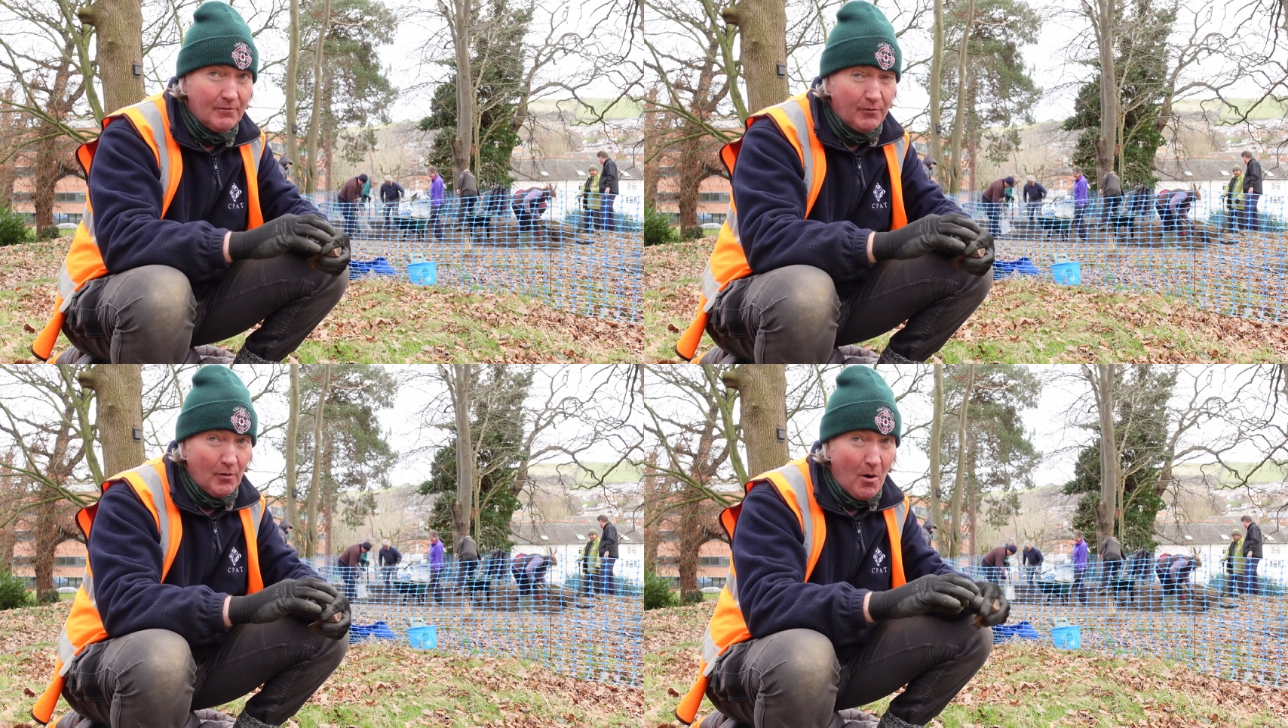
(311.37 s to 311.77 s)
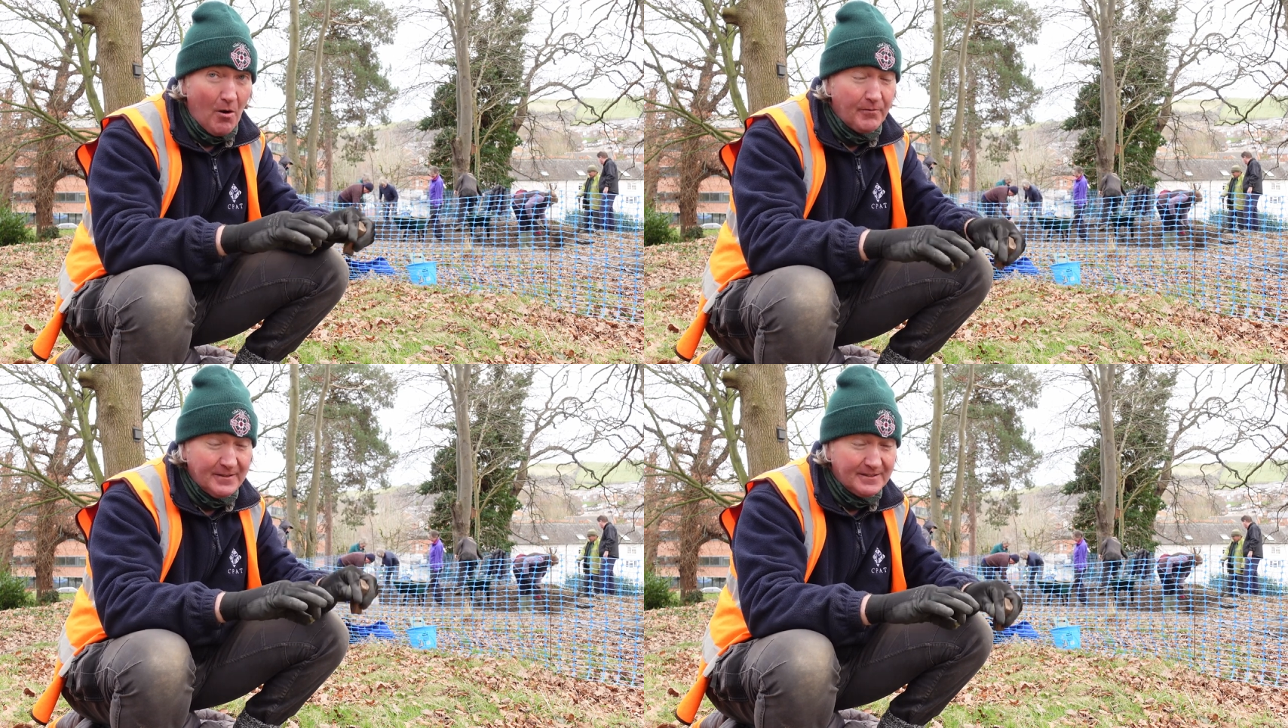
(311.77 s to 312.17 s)
from
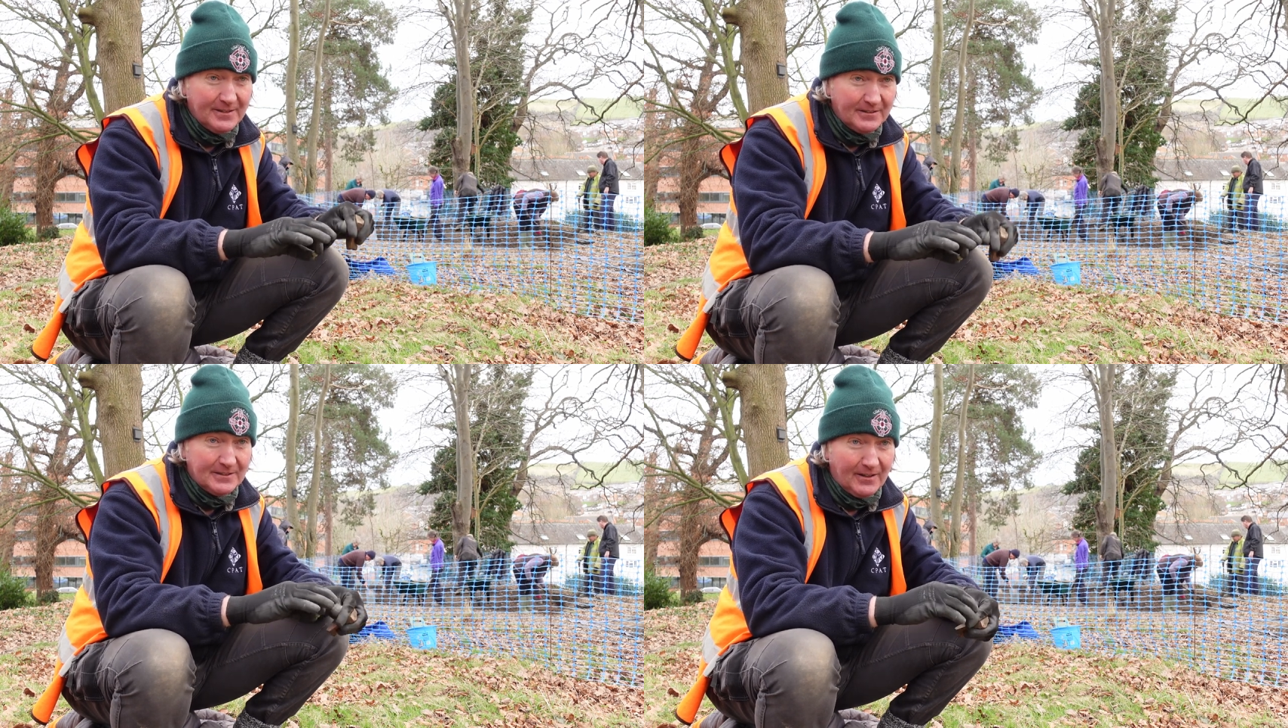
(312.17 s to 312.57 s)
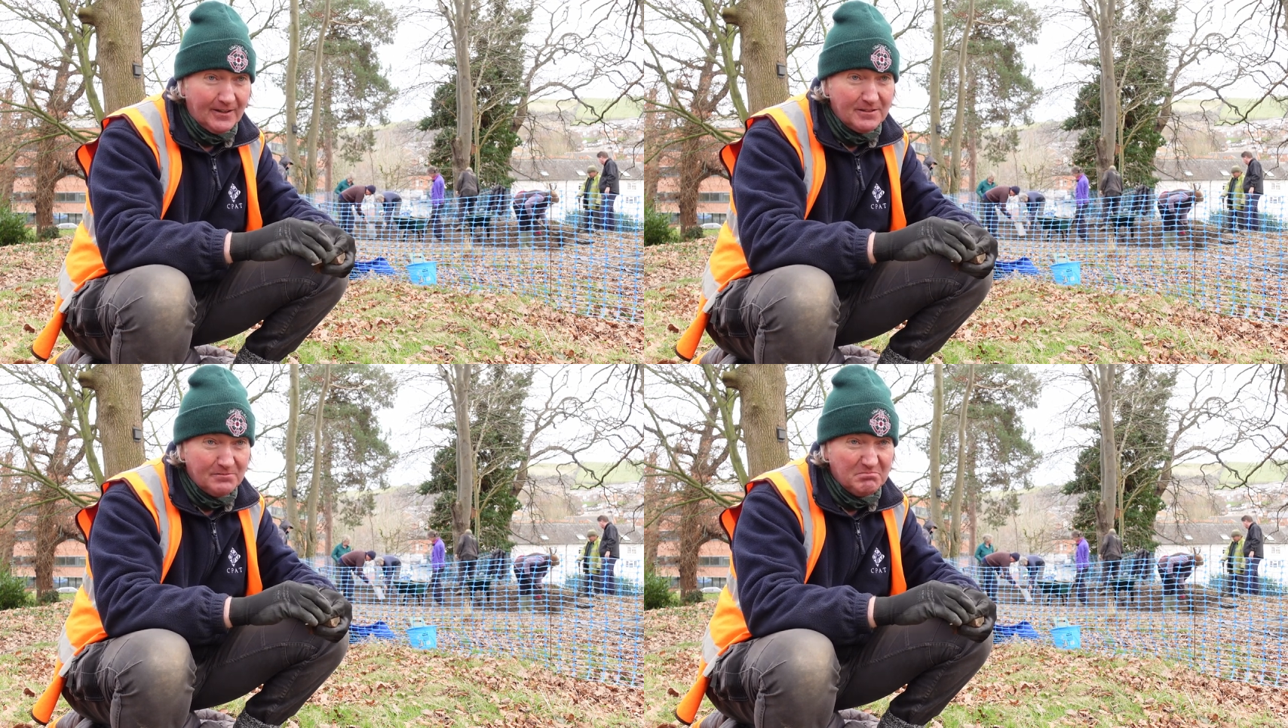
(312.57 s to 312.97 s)
off this
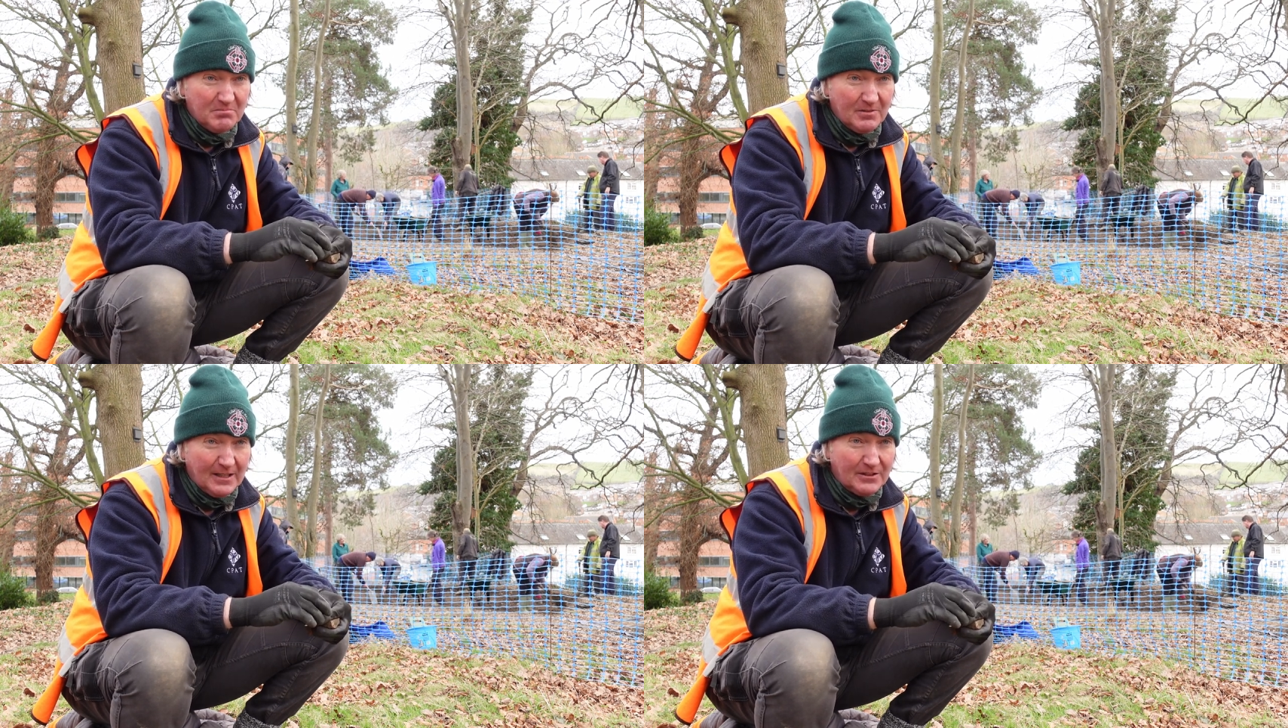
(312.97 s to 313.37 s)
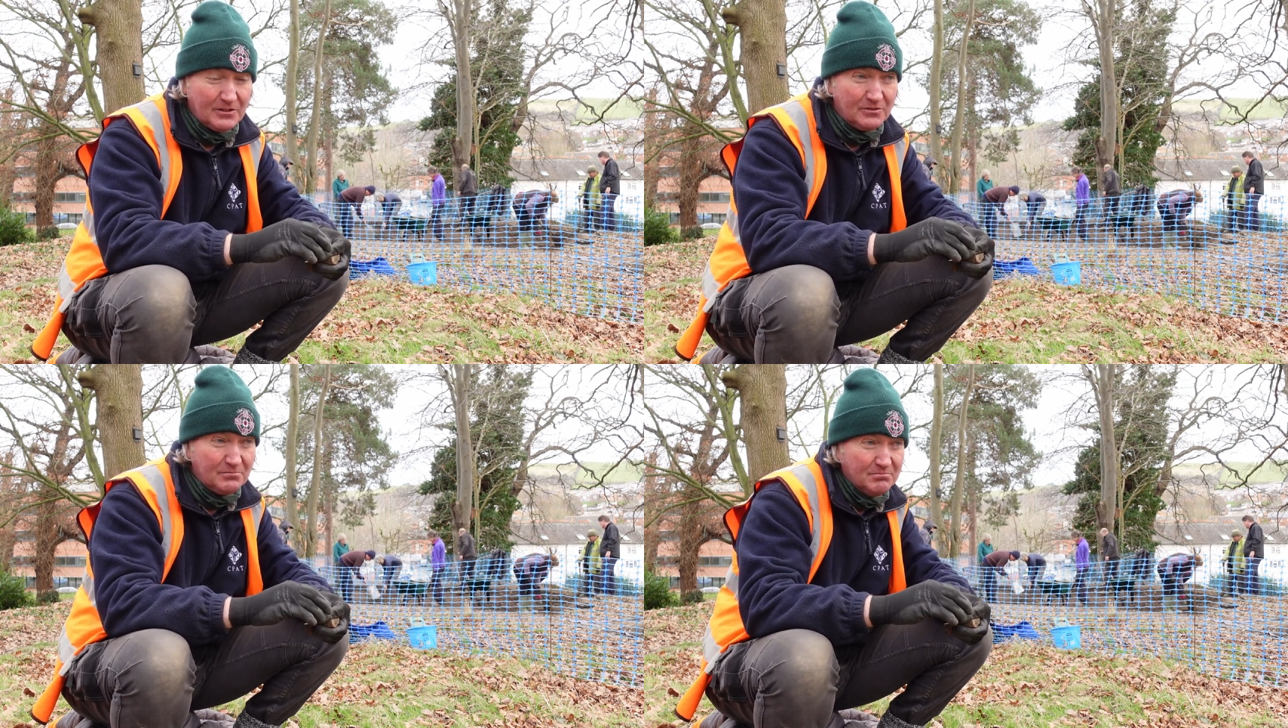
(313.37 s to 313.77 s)
hillside let's just